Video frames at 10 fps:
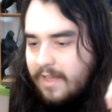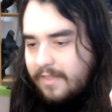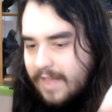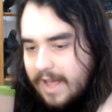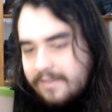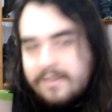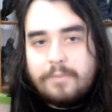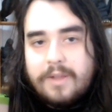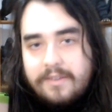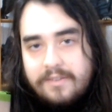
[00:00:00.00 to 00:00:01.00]
that's the
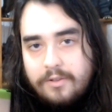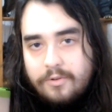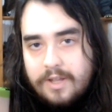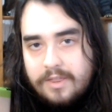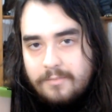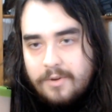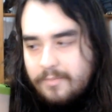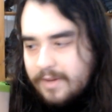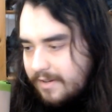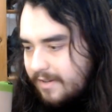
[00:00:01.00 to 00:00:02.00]
place to look at the moment.